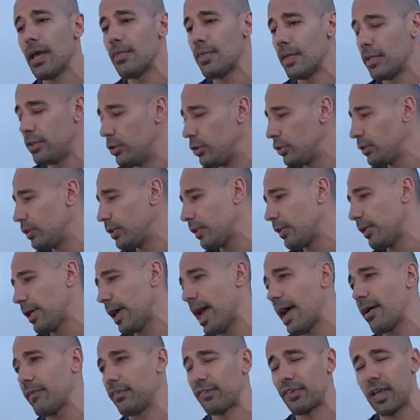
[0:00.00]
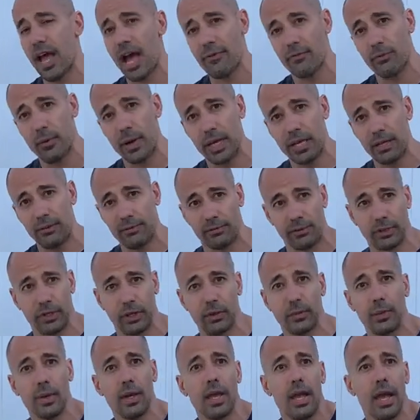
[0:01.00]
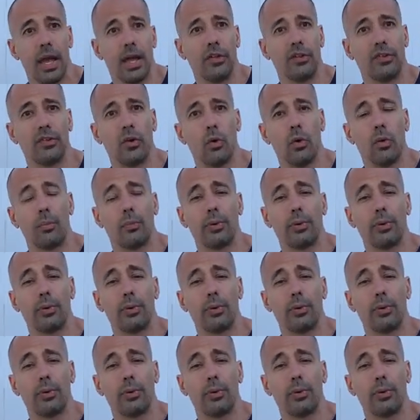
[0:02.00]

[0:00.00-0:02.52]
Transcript: then usually they'll have staff waiting for you. And so we'll